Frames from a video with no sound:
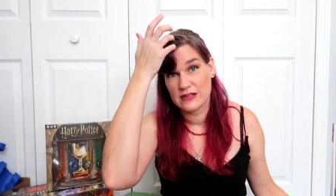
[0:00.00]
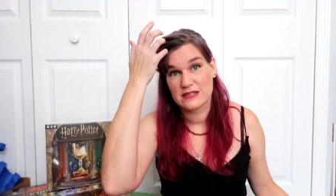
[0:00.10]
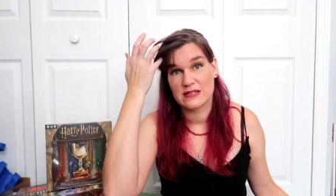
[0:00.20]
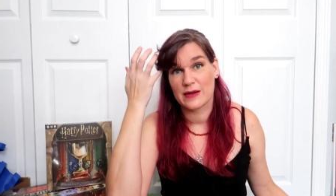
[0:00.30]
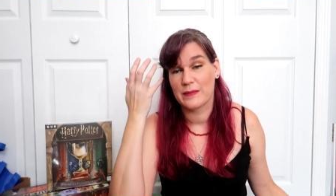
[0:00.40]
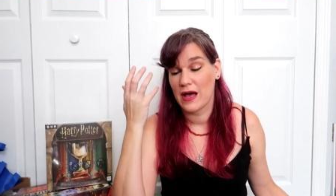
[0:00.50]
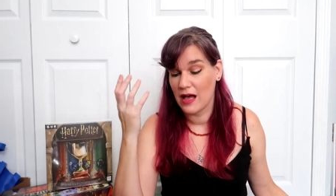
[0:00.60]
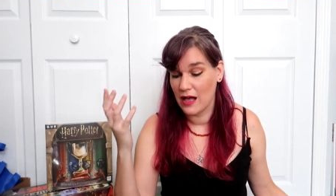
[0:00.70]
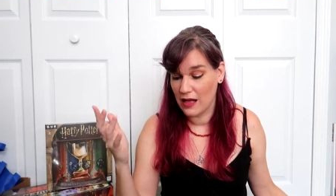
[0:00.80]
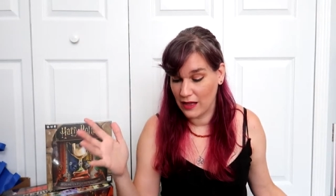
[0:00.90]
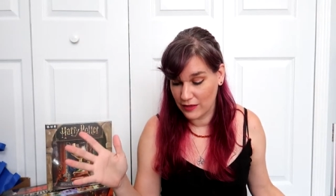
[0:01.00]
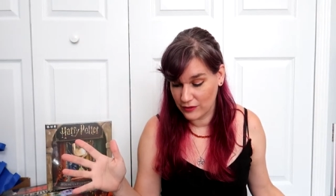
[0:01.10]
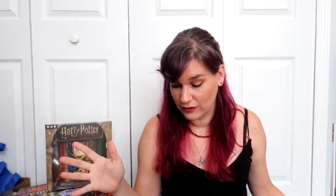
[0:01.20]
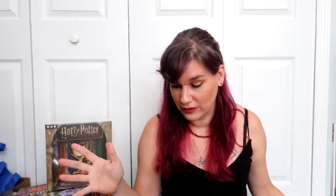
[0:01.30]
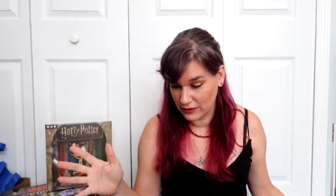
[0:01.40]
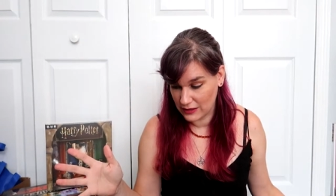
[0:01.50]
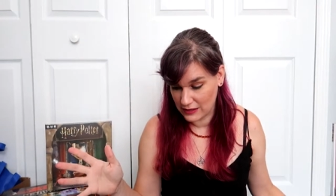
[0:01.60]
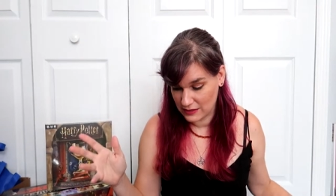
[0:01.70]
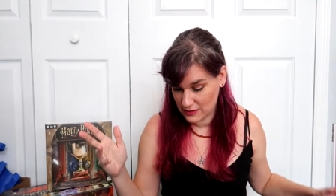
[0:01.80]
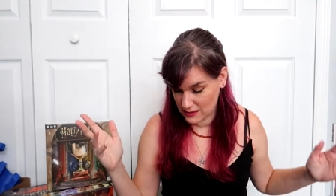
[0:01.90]
some other little
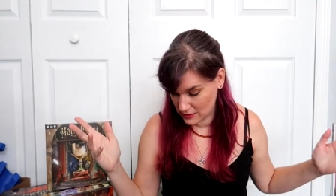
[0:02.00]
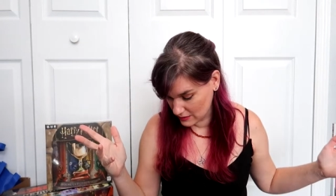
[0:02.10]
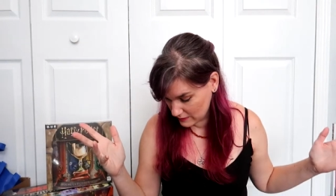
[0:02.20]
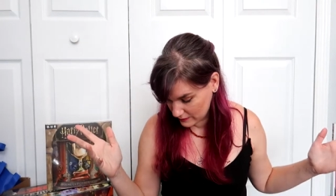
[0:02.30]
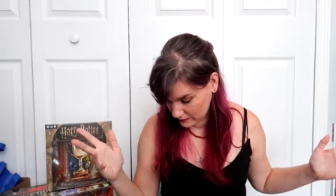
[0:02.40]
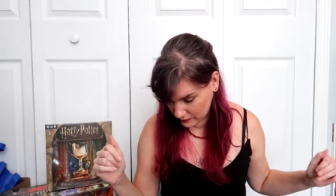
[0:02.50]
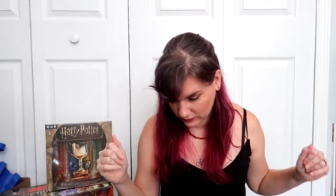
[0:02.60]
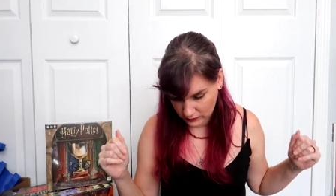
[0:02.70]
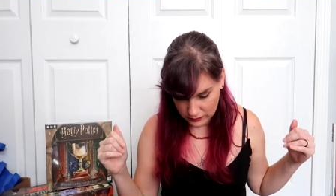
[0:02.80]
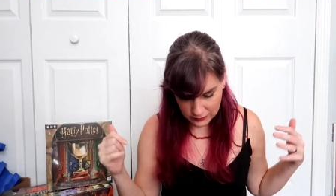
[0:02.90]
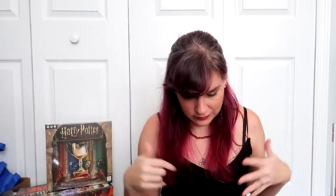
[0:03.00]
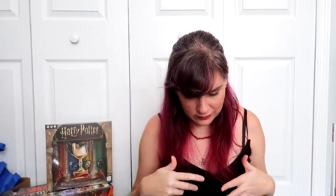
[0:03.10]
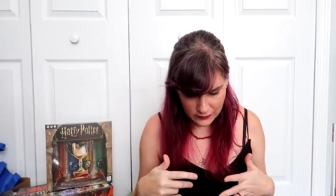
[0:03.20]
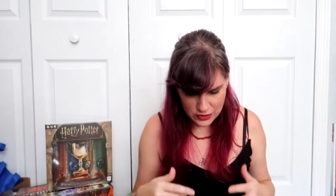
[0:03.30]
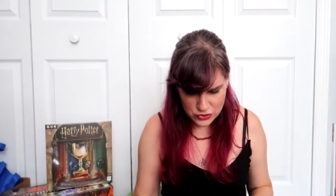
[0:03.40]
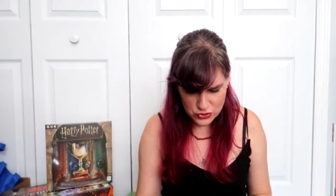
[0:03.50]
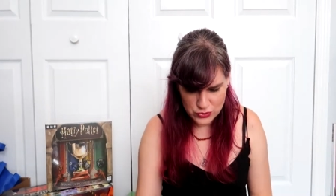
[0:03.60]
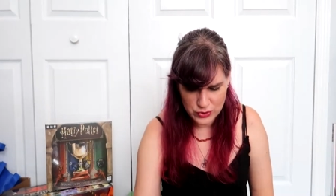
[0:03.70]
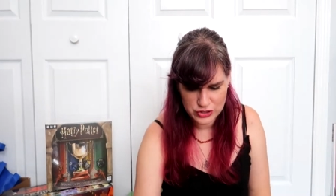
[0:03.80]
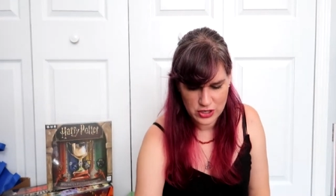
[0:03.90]
things
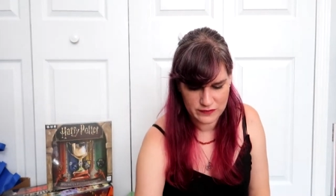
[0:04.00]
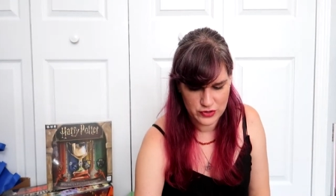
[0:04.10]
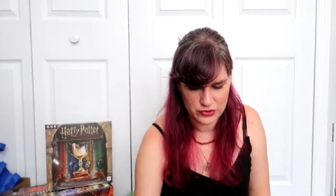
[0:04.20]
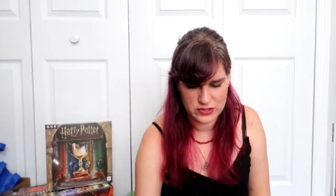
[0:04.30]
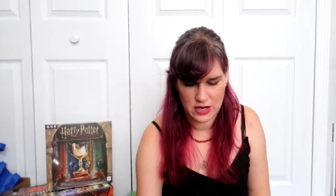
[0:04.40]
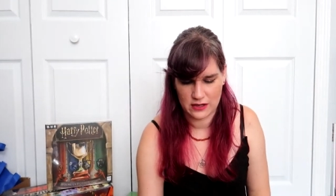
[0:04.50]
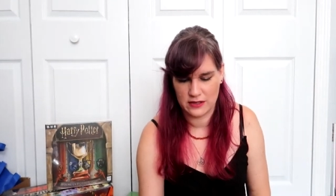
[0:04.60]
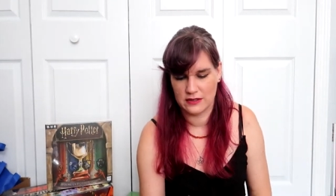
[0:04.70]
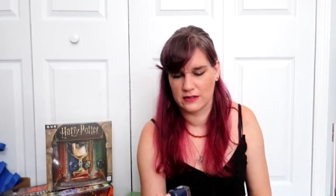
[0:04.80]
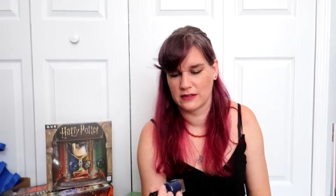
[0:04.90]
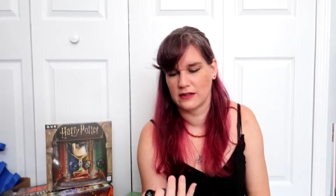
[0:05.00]
to shove in her stocking.